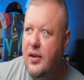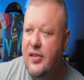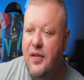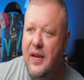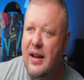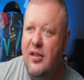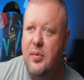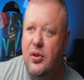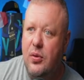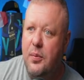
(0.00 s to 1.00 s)
Savannah's
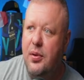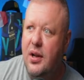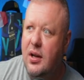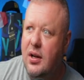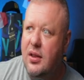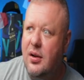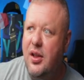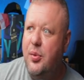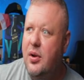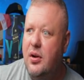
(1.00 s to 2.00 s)
been doing pretty good.
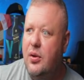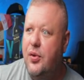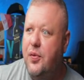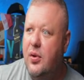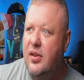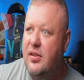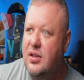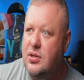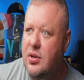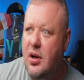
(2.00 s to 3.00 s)
3,300 loads, 46
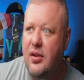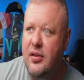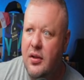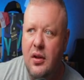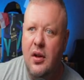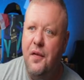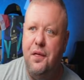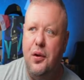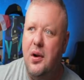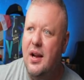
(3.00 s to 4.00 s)
trucks.
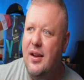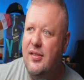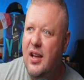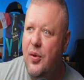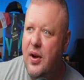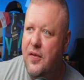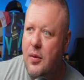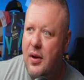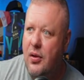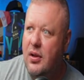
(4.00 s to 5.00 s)
Florida, I stay away from.
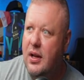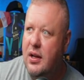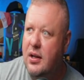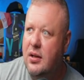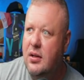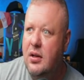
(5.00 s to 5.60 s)
I don't like it.